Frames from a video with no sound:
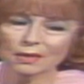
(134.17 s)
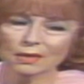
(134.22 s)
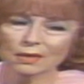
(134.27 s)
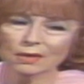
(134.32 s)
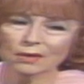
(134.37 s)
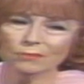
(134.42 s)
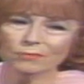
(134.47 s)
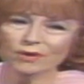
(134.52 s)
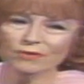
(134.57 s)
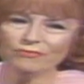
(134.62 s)

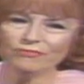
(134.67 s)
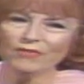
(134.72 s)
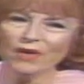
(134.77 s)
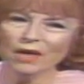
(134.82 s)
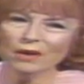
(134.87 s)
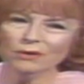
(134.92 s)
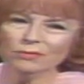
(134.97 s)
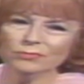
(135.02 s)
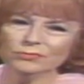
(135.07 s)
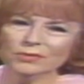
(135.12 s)
We
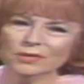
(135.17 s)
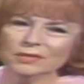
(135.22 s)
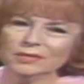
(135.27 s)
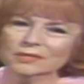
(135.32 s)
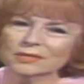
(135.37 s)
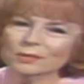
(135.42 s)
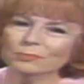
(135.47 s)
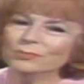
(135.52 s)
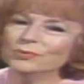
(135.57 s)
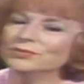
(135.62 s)
followed the
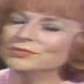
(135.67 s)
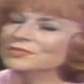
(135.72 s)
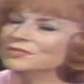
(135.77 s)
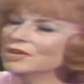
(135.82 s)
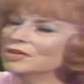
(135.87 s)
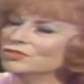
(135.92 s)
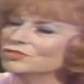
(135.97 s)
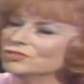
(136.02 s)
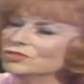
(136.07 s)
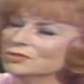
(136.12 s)
little
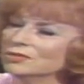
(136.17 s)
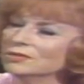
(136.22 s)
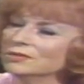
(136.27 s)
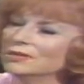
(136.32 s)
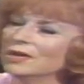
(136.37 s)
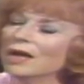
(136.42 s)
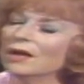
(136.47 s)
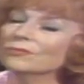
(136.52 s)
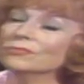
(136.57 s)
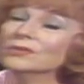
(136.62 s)
procession
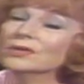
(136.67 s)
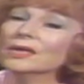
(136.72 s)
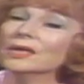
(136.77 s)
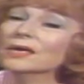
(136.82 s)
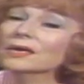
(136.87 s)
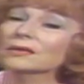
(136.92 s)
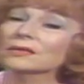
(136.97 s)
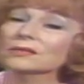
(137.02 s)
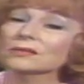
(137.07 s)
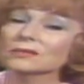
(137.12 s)
down the
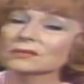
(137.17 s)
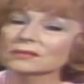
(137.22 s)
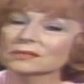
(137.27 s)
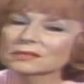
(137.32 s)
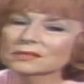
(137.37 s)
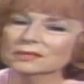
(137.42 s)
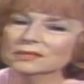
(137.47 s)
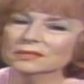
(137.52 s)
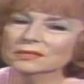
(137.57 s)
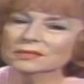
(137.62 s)
hill
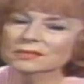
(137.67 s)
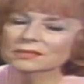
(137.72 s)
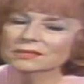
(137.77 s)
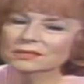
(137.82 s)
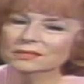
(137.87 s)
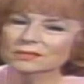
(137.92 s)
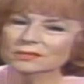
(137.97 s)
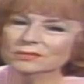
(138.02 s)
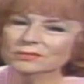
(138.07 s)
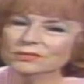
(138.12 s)

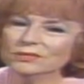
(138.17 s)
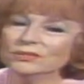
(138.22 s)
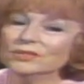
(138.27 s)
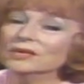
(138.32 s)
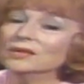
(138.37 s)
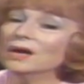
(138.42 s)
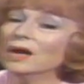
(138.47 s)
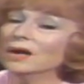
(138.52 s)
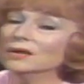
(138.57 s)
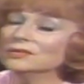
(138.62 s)
to the
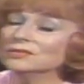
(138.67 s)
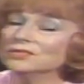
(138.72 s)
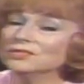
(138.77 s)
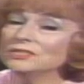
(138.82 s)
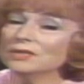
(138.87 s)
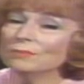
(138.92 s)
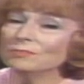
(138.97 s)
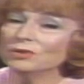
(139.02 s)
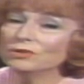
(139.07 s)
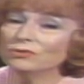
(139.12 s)
garden
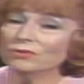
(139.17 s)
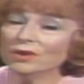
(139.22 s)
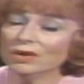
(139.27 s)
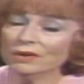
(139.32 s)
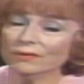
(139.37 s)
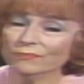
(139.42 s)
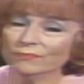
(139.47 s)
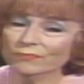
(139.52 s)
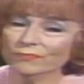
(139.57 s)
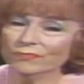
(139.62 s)
cemetery
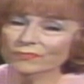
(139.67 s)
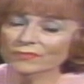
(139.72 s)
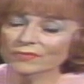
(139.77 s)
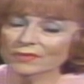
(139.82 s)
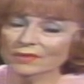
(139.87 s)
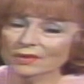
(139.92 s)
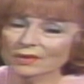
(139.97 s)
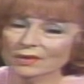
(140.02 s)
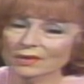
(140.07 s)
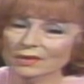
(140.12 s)

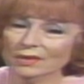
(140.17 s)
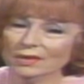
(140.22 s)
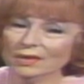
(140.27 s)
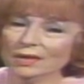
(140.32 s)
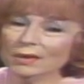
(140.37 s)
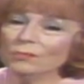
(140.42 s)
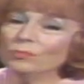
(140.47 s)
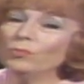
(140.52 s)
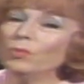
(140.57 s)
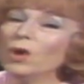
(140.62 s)

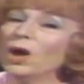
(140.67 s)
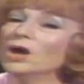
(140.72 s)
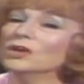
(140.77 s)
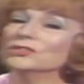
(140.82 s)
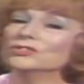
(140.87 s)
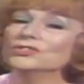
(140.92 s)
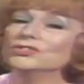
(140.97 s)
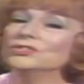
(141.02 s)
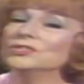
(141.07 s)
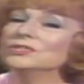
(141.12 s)
and
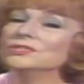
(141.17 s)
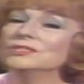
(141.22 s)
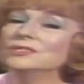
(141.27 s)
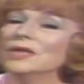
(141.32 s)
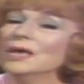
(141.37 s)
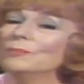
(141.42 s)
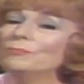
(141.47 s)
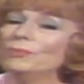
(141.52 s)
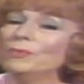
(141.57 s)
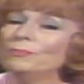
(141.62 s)
watched as
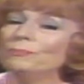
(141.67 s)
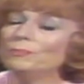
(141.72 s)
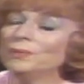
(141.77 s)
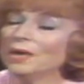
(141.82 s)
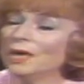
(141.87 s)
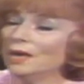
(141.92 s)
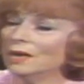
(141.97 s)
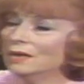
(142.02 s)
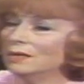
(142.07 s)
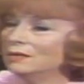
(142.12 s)
they
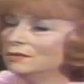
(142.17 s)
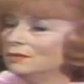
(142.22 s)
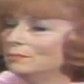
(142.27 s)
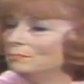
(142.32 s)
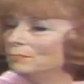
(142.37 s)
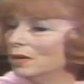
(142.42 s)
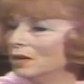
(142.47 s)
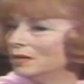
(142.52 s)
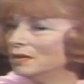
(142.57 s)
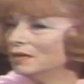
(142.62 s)
prepared the
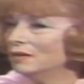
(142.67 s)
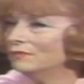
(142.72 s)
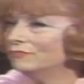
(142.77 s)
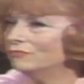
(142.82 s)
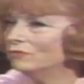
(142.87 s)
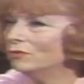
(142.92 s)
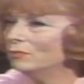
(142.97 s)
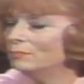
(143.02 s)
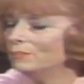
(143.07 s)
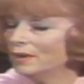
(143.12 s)
body
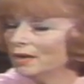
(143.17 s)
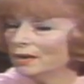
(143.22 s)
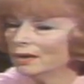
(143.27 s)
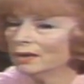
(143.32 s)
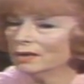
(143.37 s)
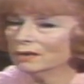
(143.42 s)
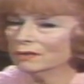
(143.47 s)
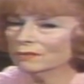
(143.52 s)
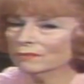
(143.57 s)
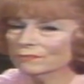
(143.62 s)
for
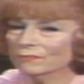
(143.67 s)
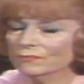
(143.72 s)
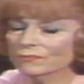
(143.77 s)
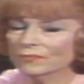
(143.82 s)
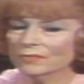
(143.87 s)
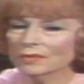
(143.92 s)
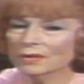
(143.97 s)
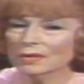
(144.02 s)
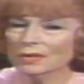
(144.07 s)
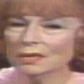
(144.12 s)
burial
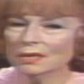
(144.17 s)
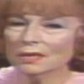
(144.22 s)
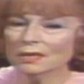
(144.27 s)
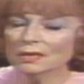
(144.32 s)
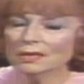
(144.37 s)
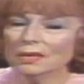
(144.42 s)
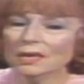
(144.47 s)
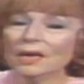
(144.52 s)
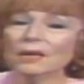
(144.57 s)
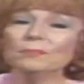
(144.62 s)

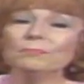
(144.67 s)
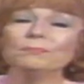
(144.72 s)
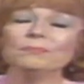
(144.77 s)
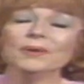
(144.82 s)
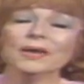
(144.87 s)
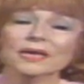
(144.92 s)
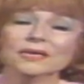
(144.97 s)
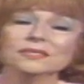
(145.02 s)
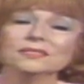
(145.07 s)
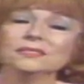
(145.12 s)
and
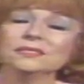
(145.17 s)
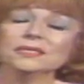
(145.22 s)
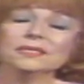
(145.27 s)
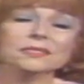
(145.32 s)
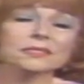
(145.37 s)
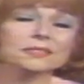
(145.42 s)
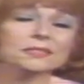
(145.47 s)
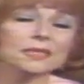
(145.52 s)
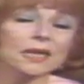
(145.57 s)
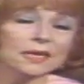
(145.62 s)
placed it
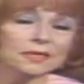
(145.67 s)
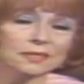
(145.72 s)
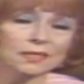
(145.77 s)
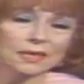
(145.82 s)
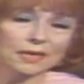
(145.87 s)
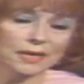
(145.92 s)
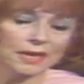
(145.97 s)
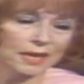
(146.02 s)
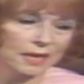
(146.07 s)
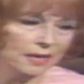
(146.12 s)
tenderly